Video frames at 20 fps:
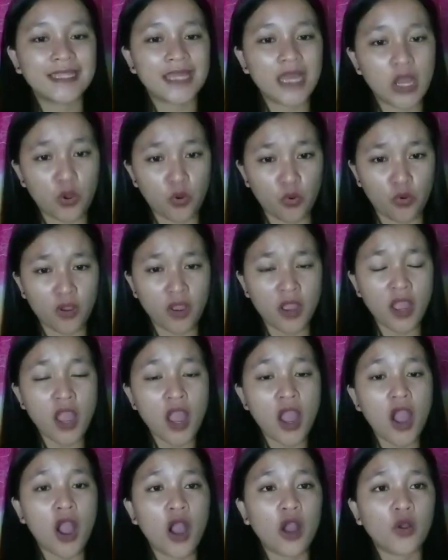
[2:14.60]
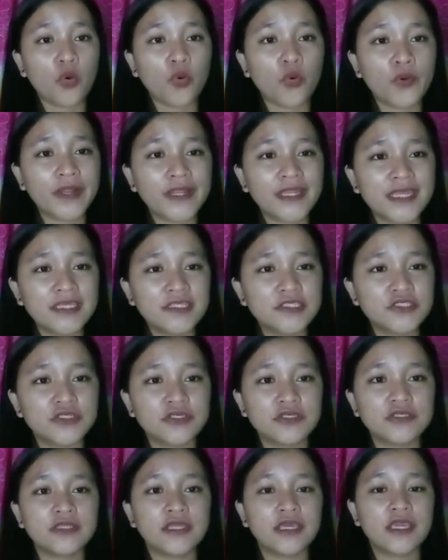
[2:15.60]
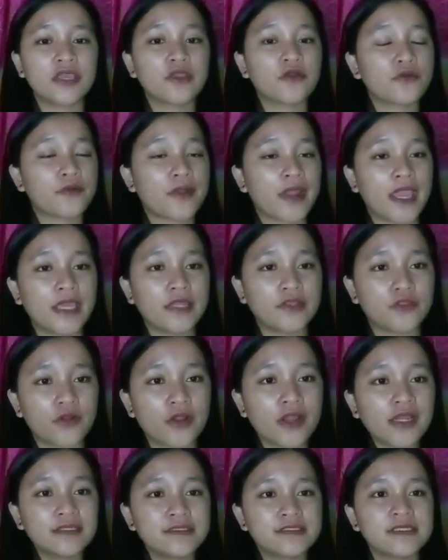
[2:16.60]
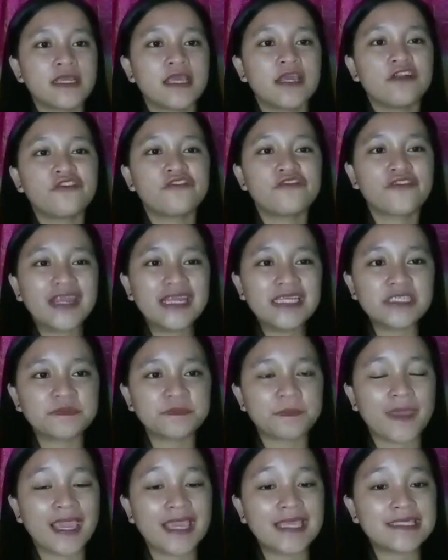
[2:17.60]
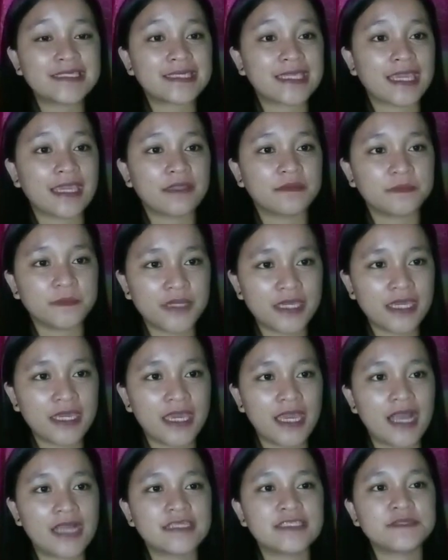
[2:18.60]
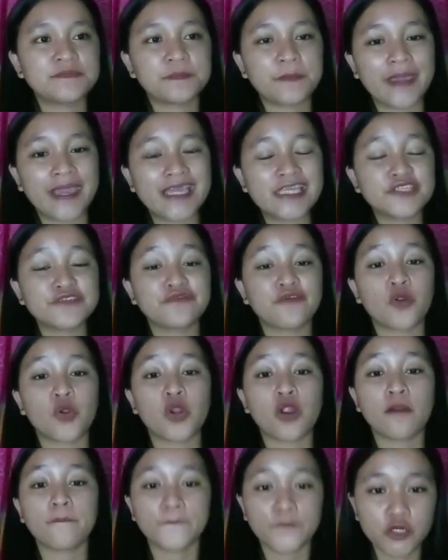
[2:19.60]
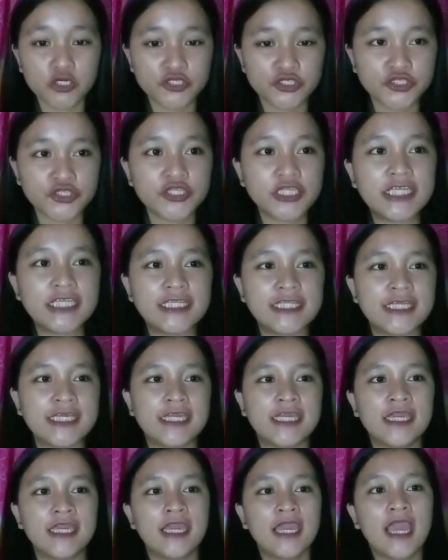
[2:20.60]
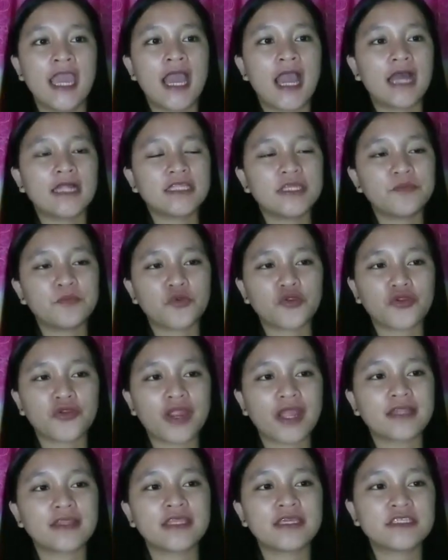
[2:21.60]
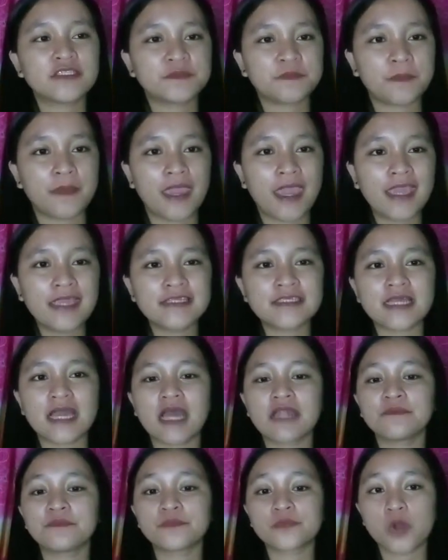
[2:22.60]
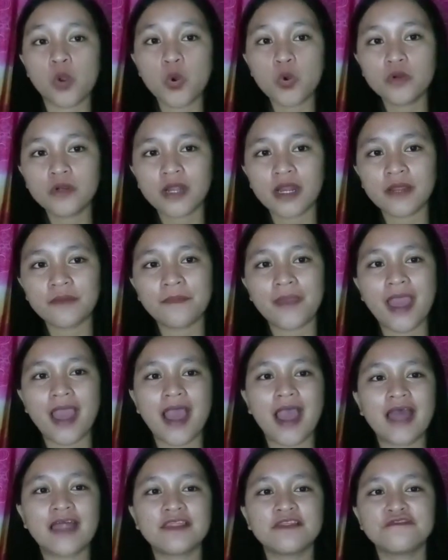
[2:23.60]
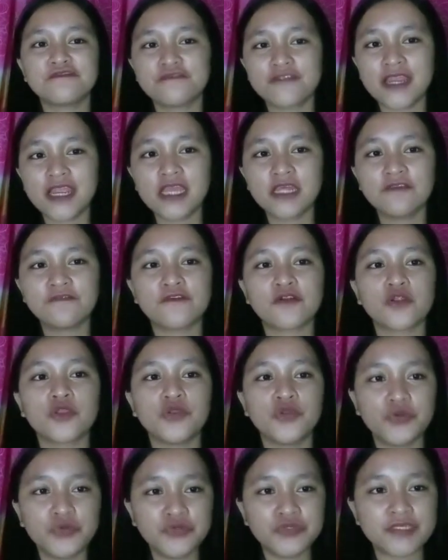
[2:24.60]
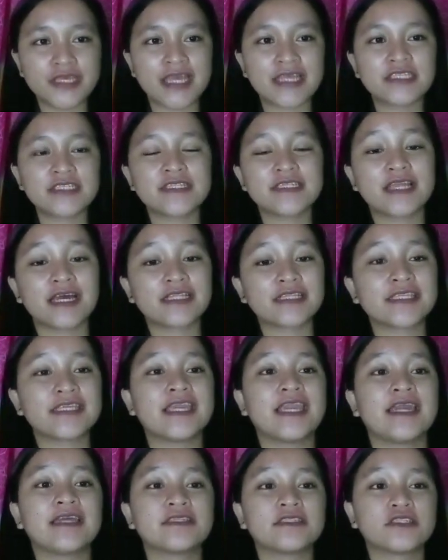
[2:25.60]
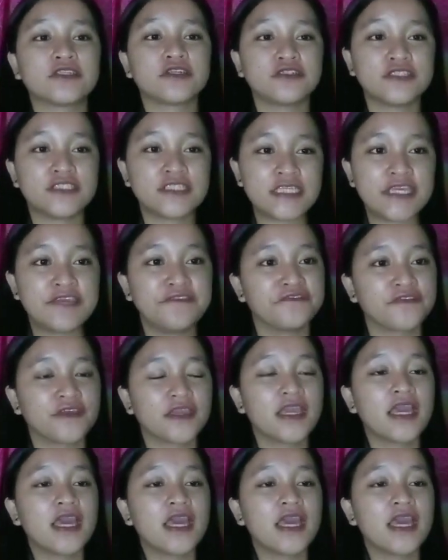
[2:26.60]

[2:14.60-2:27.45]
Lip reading: Now, according to the curators, free space can be a space for opportunity, a democratic space unprogrammed and free for uses not yet conceived.